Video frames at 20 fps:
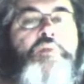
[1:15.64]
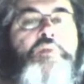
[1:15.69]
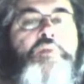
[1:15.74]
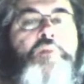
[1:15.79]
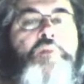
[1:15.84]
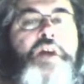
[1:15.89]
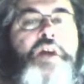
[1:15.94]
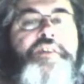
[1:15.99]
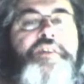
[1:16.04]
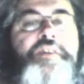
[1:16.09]

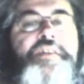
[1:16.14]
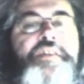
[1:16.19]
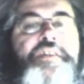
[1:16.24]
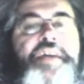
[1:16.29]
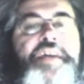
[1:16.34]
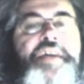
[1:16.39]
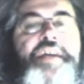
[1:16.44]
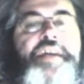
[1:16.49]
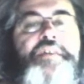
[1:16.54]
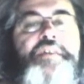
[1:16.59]
mark the
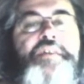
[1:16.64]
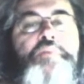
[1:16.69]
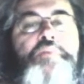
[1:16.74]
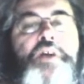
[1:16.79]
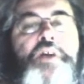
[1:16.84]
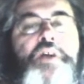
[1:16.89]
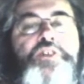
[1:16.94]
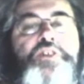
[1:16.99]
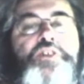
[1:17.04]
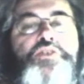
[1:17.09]
date,
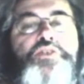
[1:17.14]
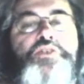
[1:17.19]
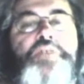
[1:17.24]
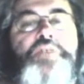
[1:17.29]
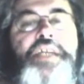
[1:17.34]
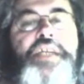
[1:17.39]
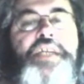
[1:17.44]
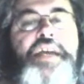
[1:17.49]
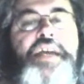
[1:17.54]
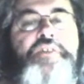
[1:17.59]
March
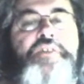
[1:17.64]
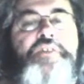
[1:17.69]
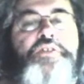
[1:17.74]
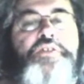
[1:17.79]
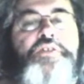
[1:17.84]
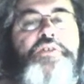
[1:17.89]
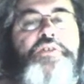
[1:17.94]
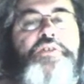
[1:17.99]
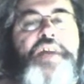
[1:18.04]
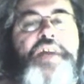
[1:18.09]
28,
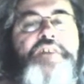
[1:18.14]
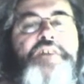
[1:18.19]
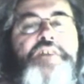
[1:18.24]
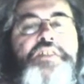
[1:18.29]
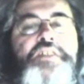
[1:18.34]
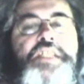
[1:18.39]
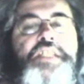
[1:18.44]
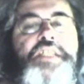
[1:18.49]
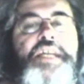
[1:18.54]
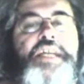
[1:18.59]

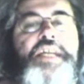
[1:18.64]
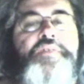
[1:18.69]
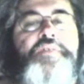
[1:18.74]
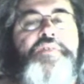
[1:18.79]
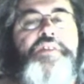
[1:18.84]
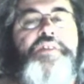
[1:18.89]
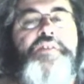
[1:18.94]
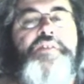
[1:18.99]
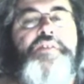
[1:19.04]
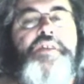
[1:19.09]
2011,
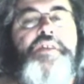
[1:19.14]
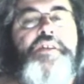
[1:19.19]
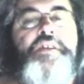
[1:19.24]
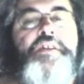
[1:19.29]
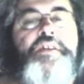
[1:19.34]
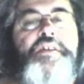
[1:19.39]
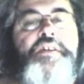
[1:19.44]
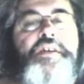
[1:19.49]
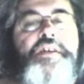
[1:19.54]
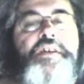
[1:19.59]

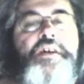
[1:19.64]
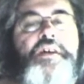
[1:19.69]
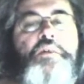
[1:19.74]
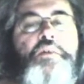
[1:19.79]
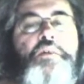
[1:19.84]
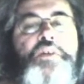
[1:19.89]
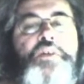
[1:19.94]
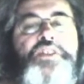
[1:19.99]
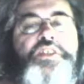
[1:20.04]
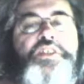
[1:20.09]

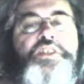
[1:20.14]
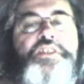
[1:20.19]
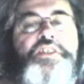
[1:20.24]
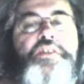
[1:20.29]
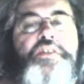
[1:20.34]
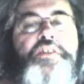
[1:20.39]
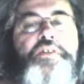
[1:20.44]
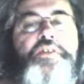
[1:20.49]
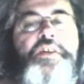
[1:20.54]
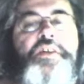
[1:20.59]
which is the
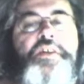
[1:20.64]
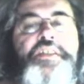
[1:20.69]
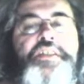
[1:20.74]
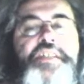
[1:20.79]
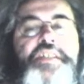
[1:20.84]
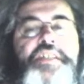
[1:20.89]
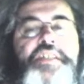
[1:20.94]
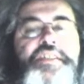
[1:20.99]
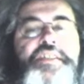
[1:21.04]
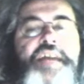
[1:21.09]

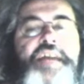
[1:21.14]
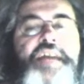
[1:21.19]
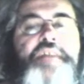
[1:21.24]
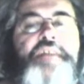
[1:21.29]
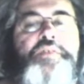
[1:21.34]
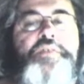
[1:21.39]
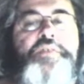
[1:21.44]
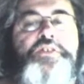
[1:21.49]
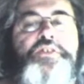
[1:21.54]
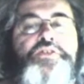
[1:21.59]
36th
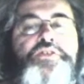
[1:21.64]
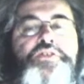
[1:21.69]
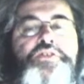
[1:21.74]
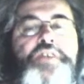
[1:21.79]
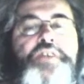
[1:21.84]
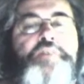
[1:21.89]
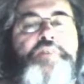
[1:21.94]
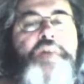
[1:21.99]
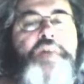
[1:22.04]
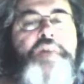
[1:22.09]
anniversary
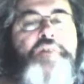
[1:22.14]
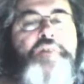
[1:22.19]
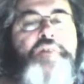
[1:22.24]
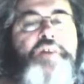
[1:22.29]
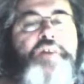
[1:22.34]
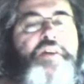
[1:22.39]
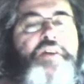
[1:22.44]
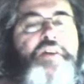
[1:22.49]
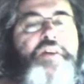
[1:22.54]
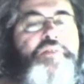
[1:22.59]
of my
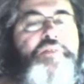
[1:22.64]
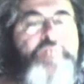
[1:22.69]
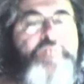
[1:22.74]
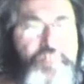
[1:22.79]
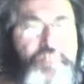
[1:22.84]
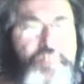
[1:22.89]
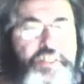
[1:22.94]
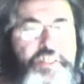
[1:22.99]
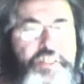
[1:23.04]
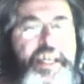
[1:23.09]
very
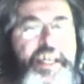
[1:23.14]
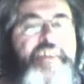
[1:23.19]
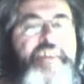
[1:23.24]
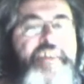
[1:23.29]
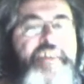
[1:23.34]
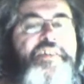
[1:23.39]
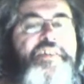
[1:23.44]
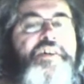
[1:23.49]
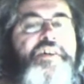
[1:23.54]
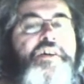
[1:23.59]
first date,
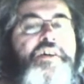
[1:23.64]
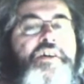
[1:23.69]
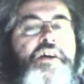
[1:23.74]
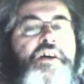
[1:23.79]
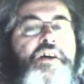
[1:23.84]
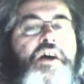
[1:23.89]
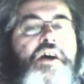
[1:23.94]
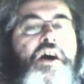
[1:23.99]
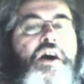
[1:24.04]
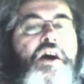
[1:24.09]

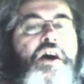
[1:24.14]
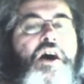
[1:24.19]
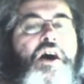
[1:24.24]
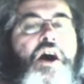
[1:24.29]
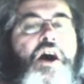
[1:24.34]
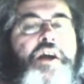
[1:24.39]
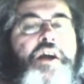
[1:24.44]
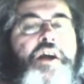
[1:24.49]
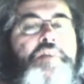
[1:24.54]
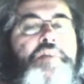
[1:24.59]

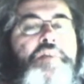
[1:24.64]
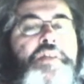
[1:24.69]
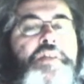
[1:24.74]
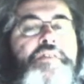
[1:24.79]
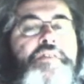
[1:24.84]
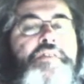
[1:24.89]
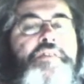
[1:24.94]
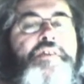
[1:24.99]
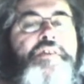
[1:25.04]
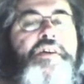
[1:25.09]

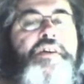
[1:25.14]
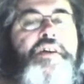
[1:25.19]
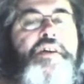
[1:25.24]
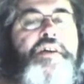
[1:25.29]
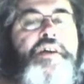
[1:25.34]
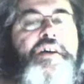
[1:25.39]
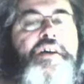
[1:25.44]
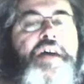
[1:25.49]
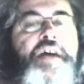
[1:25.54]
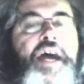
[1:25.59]
argument,
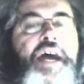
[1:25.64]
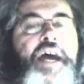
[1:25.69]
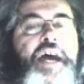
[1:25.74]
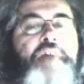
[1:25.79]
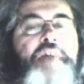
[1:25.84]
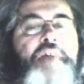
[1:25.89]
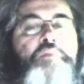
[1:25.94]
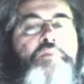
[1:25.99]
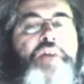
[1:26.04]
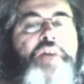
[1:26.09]

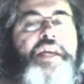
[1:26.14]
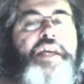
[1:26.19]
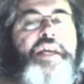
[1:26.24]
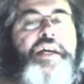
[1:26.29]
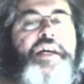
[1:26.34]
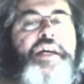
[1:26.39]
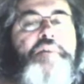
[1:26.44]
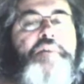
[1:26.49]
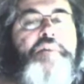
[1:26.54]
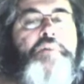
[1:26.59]
and
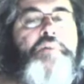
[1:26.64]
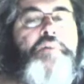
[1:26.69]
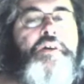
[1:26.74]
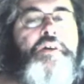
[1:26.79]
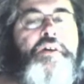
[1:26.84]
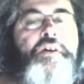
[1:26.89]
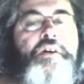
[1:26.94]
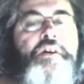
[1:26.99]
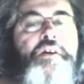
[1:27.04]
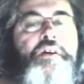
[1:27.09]
breakup
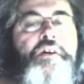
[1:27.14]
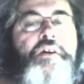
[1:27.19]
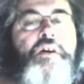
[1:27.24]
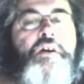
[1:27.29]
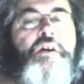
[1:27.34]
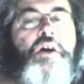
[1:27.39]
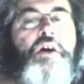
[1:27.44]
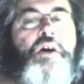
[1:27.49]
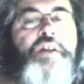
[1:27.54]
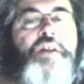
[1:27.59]

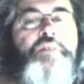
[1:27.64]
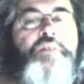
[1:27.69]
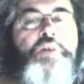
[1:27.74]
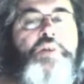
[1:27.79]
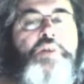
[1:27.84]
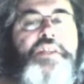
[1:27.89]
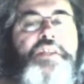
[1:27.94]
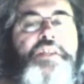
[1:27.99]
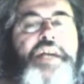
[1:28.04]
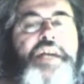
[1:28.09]
all in
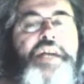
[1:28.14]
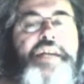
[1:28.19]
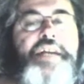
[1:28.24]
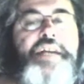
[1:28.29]
one night.